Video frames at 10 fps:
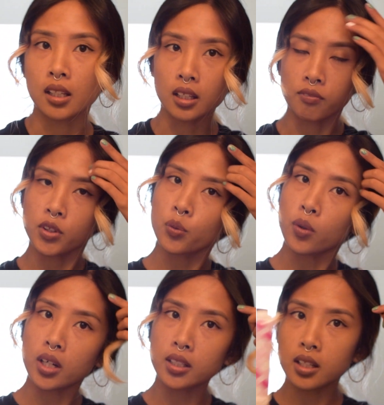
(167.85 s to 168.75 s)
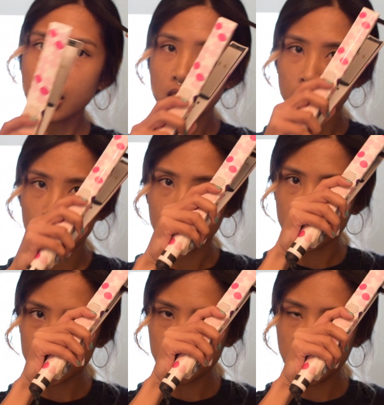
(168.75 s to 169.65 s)
Like if you want the
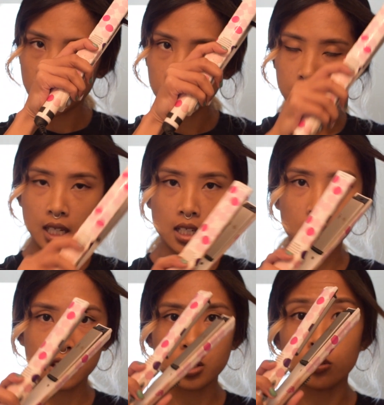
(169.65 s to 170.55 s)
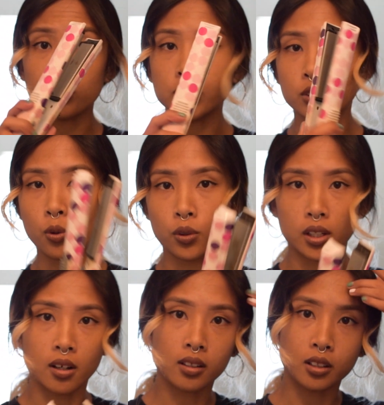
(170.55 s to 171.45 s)
curls to be a little tighter, you just hold
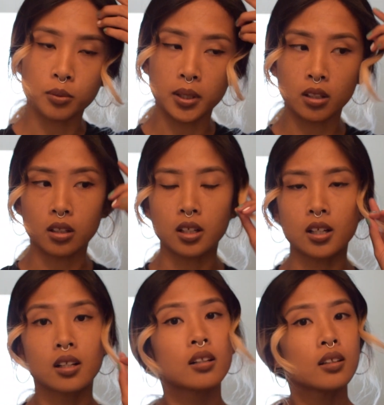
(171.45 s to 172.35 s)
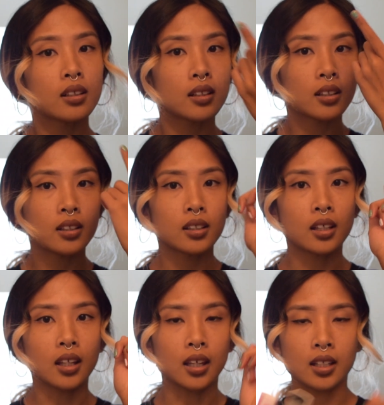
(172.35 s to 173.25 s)
it on a little bit longer
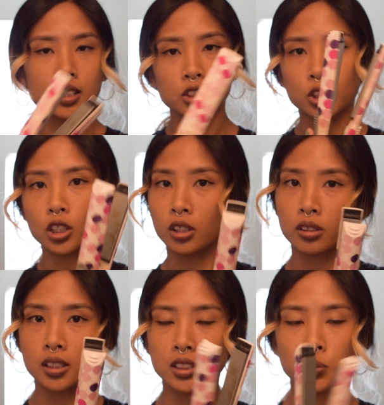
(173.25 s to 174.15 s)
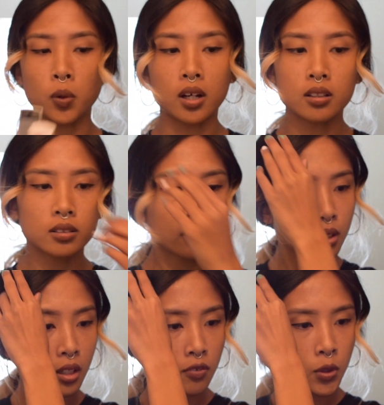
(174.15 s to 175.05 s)
and then turn as well.
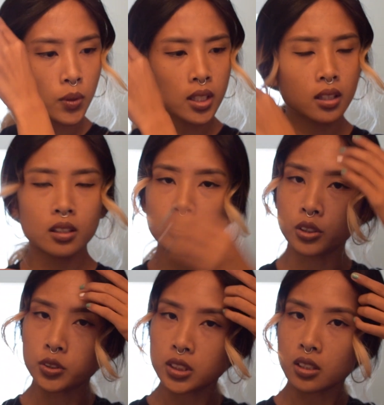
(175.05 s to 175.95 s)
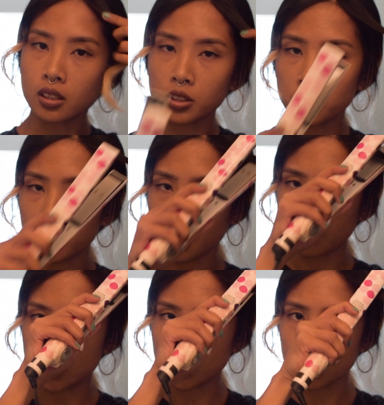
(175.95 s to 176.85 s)
If you want it a little looser, all you really
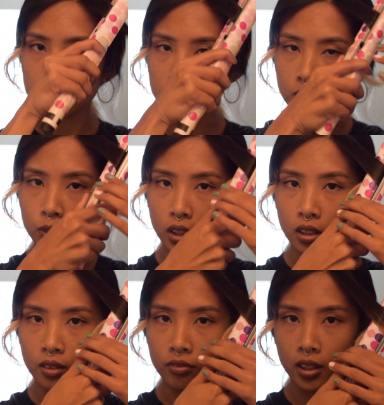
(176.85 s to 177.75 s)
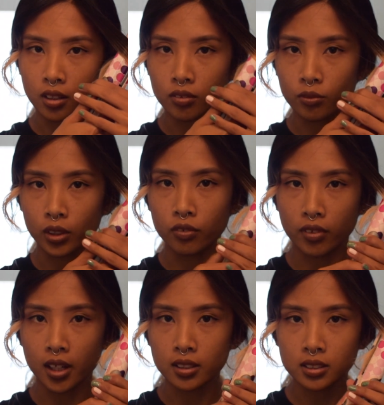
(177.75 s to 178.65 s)
have to do is just really
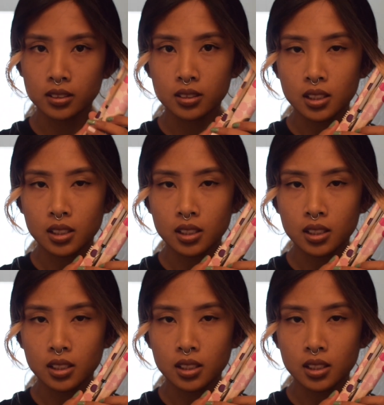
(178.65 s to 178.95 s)
fast.